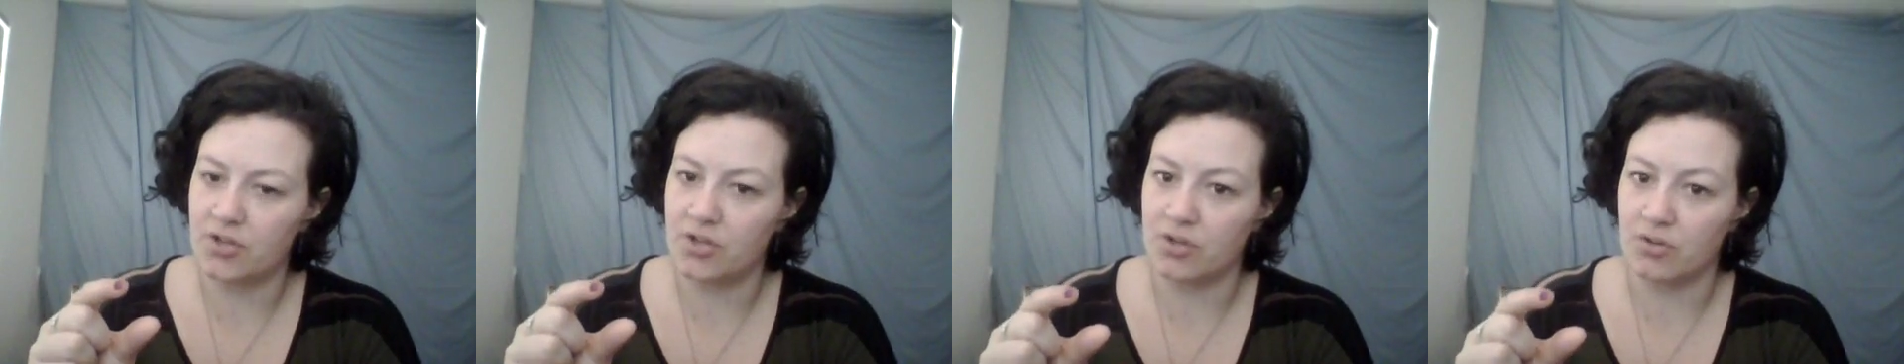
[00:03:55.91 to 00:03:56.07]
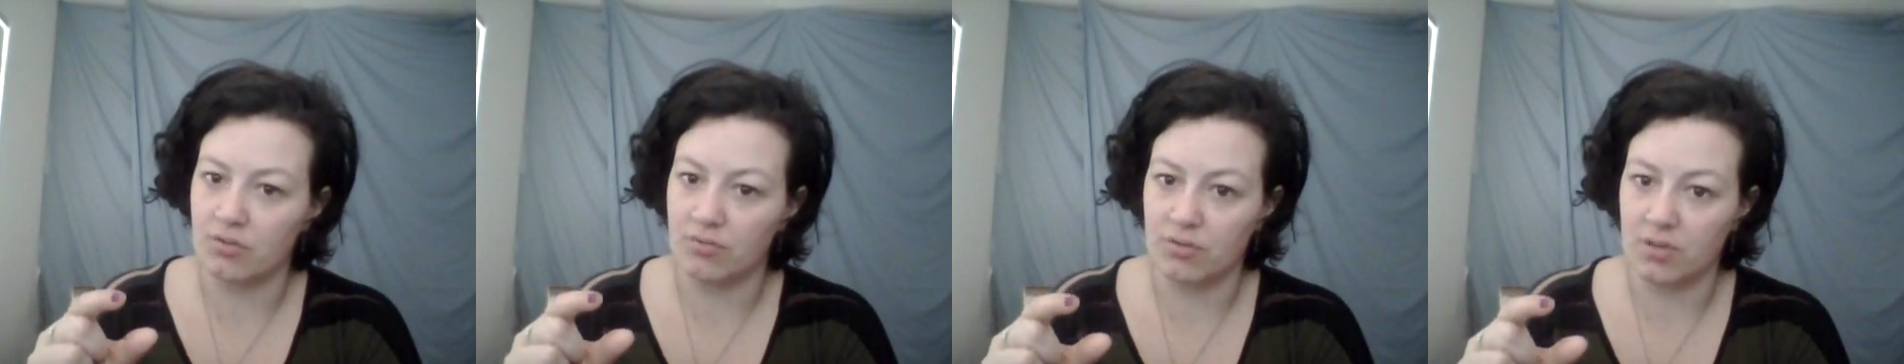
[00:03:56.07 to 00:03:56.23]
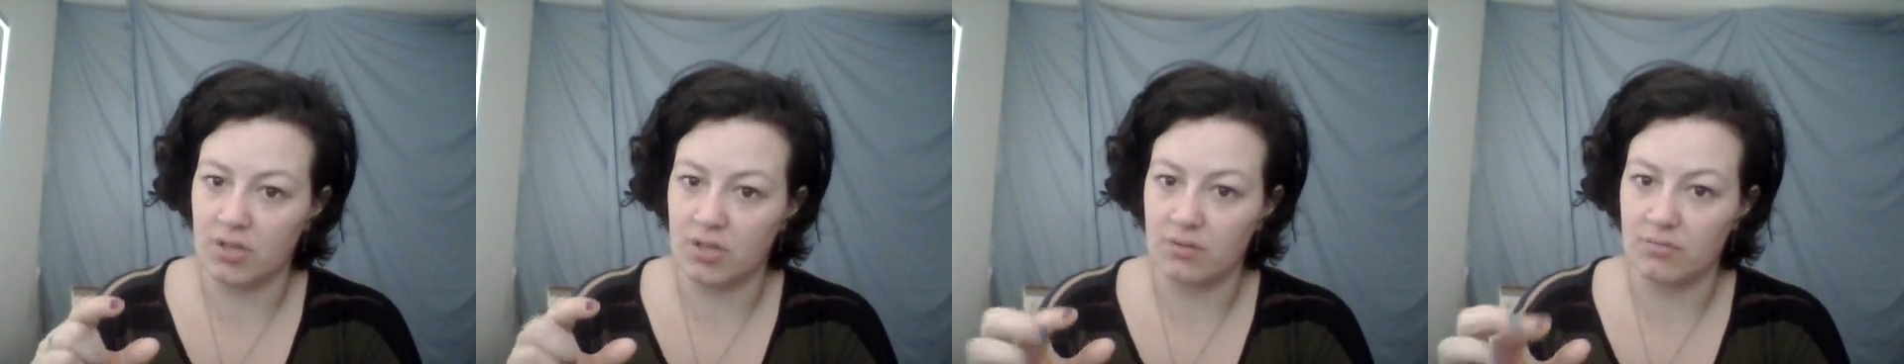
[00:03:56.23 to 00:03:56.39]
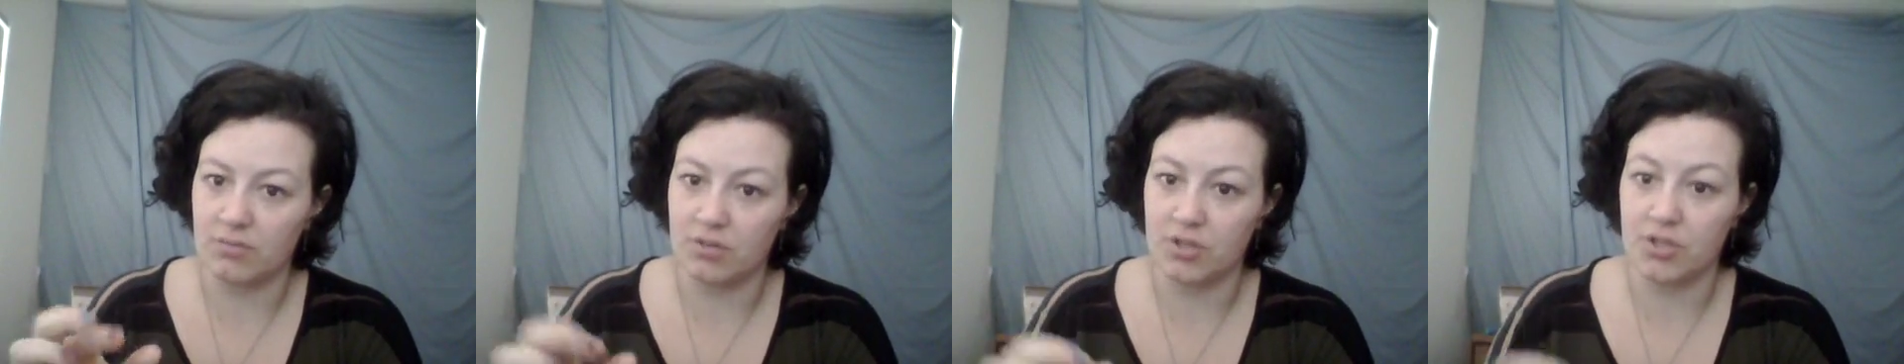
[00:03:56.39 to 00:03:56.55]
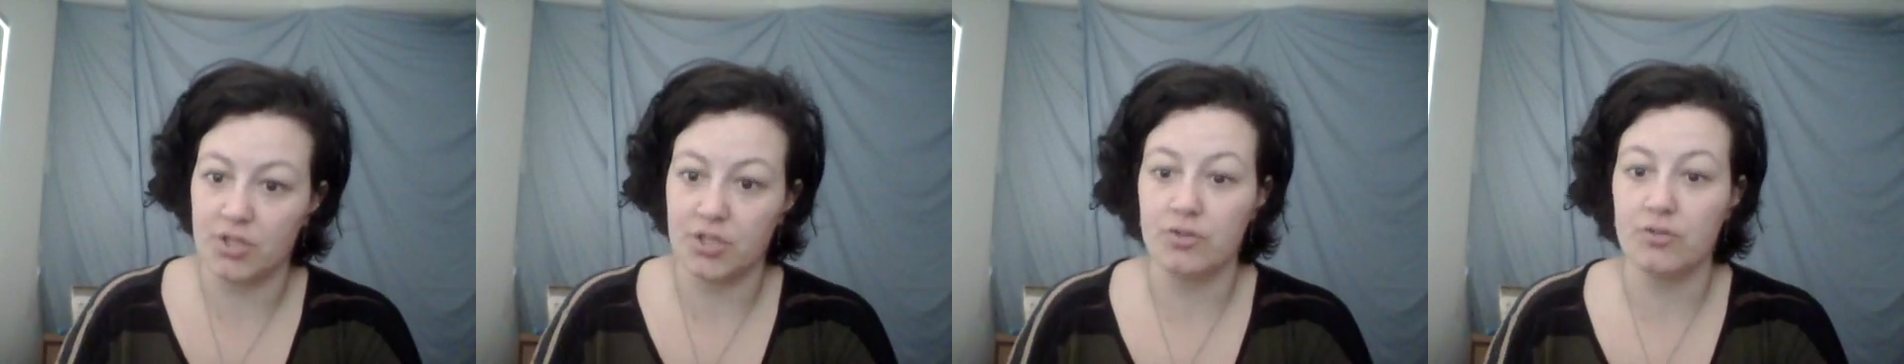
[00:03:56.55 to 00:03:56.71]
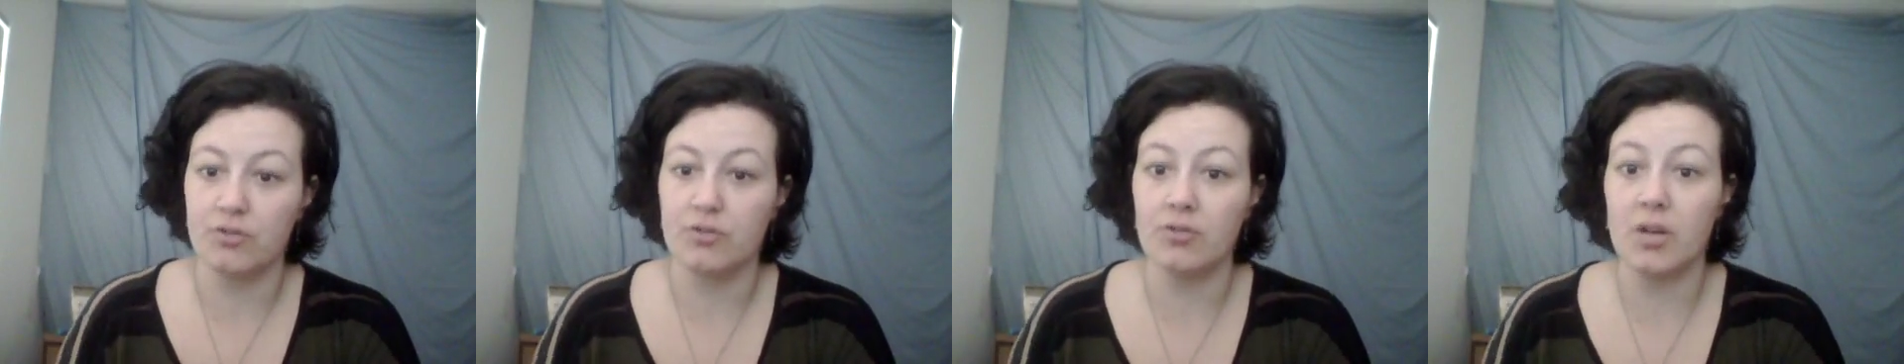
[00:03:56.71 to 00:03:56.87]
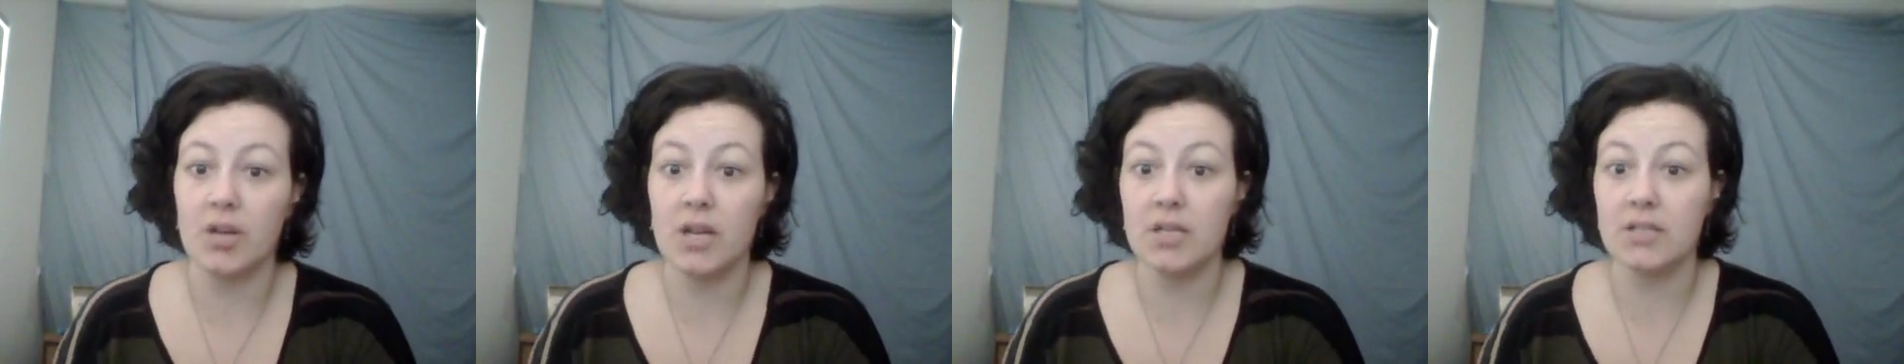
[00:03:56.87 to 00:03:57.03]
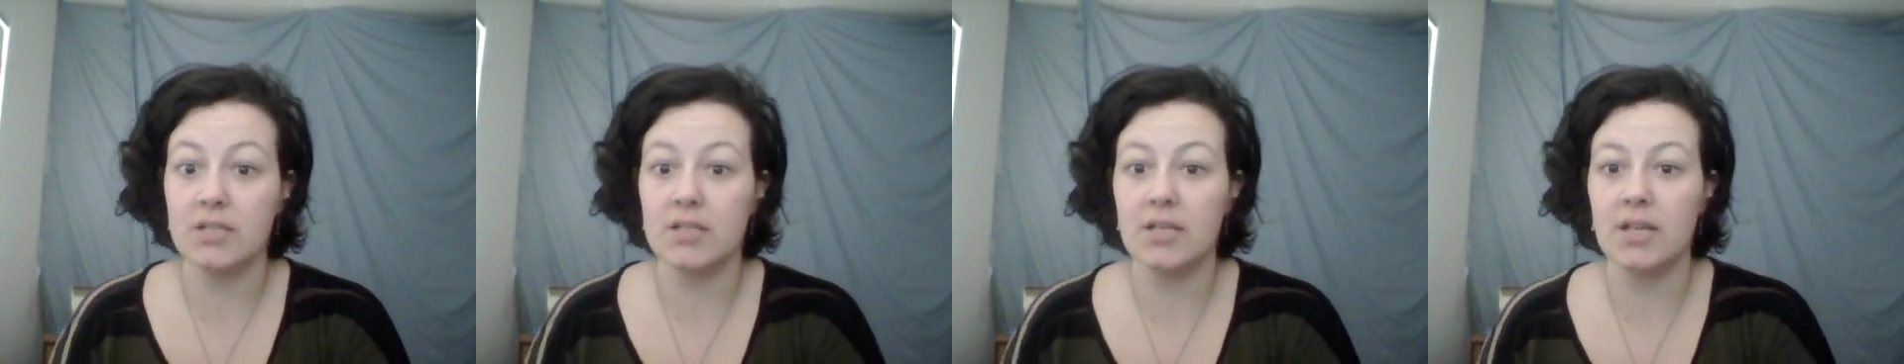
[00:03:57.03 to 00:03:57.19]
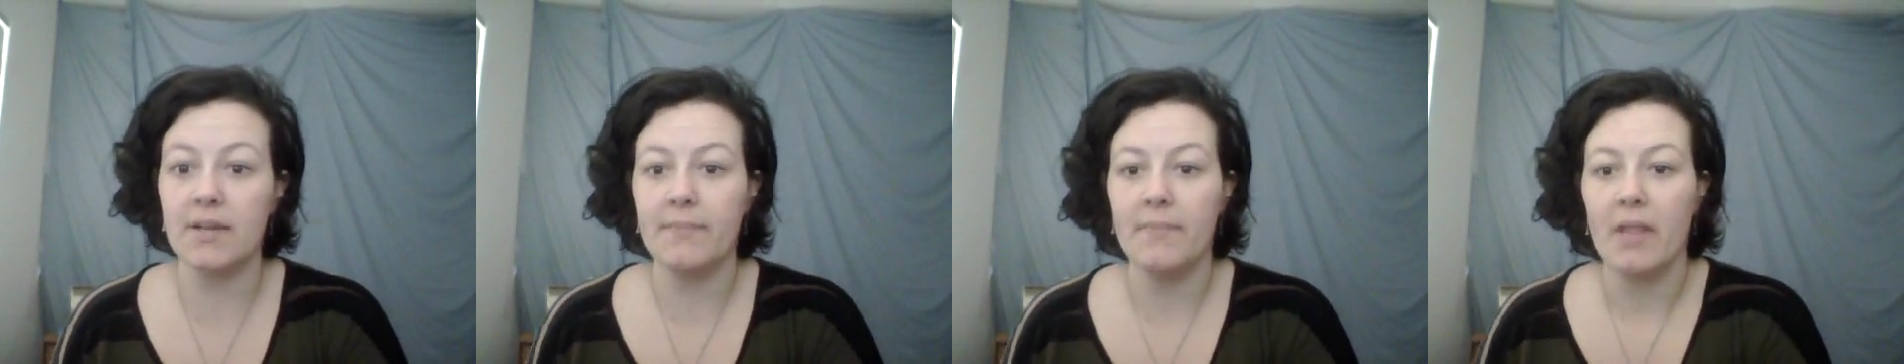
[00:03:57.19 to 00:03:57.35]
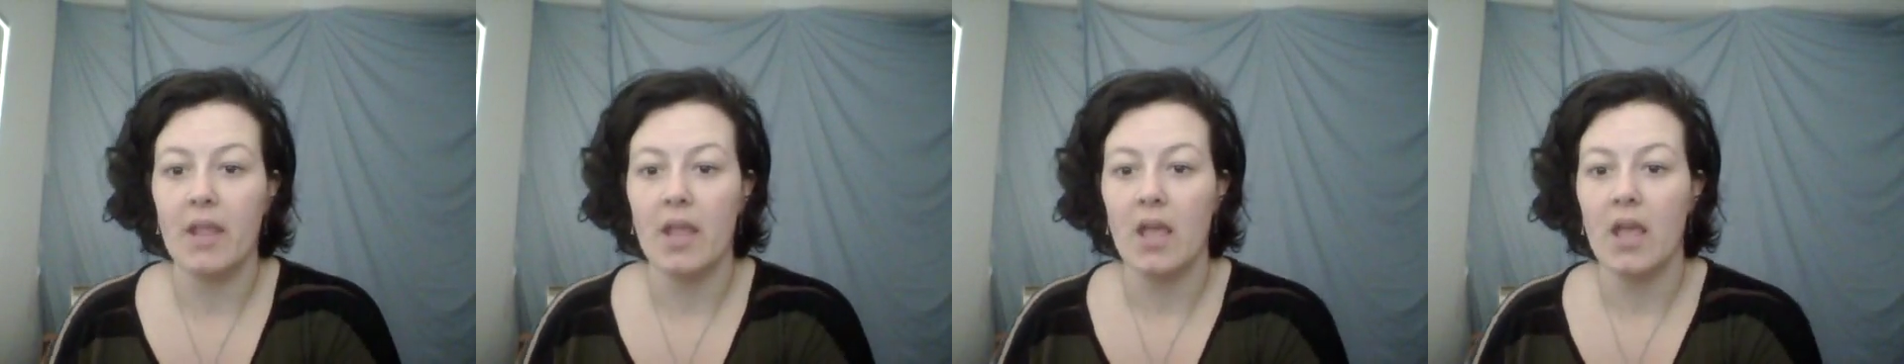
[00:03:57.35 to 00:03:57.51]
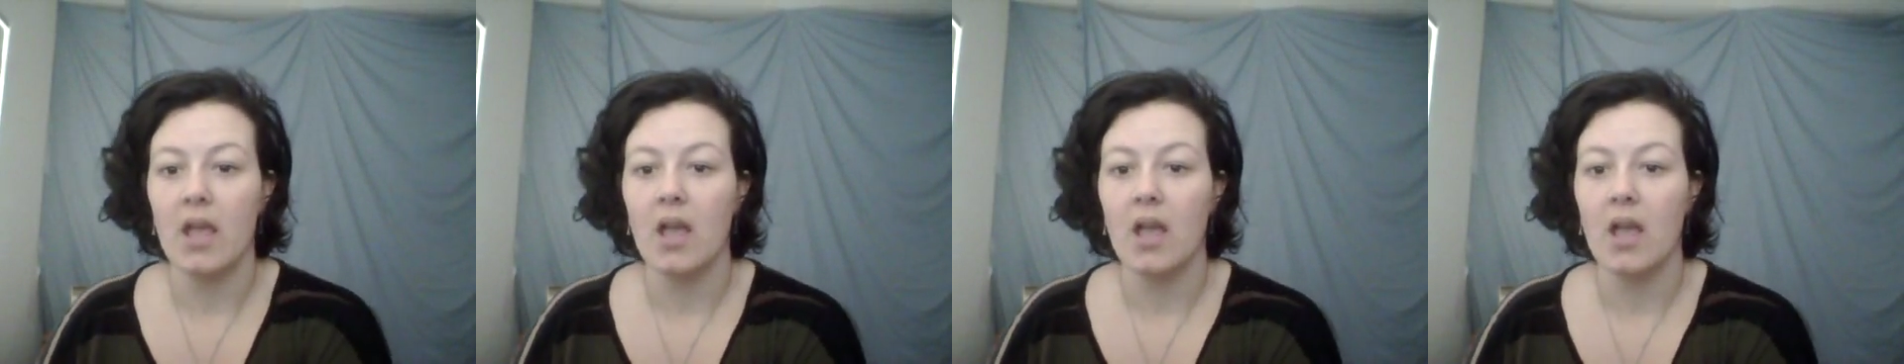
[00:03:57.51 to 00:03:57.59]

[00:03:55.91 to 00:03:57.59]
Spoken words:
shorter, which is crazy.